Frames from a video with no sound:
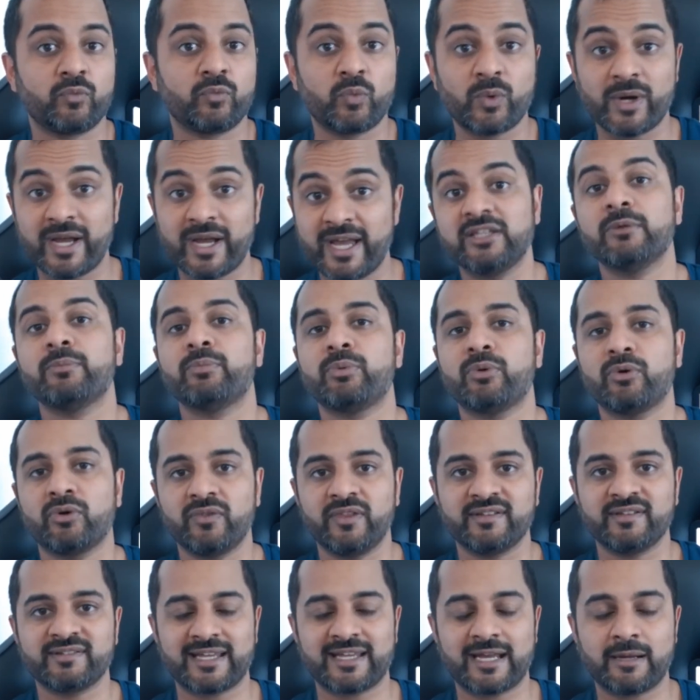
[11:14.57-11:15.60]
of where you
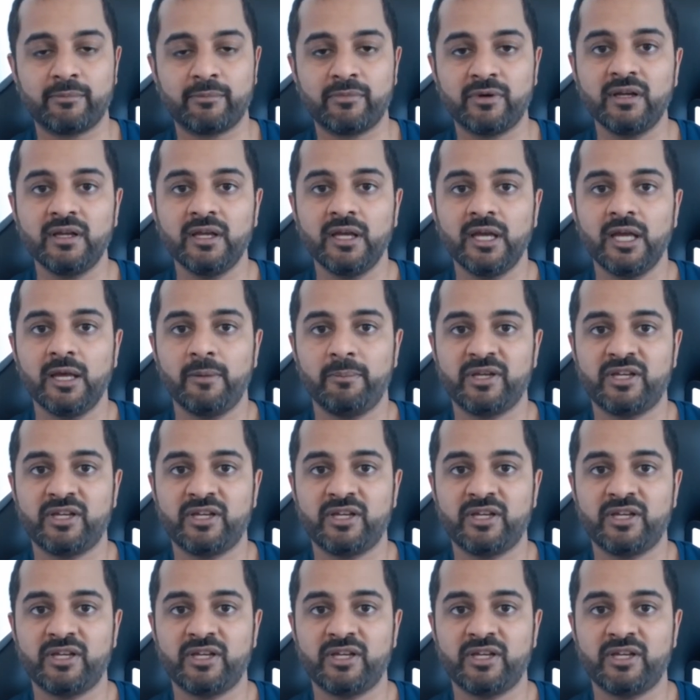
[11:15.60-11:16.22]
put this camera,